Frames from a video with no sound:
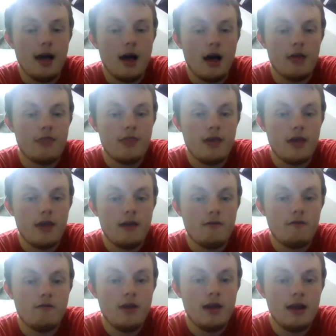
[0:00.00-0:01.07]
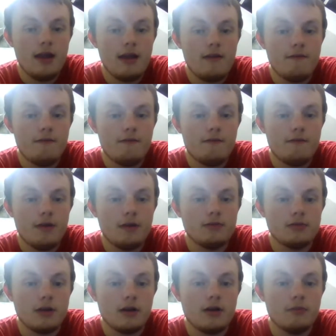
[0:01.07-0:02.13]
It really
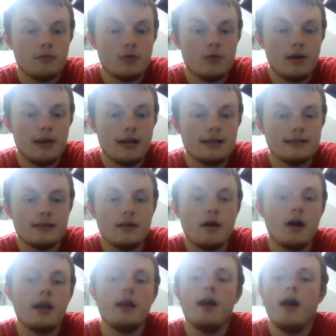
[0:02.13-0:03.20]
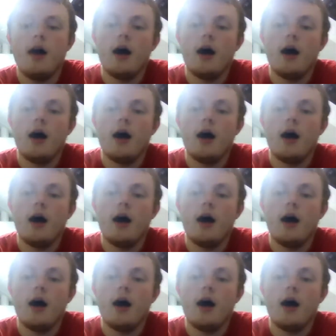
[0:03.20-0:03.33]
feels like I'm doing ladder 9.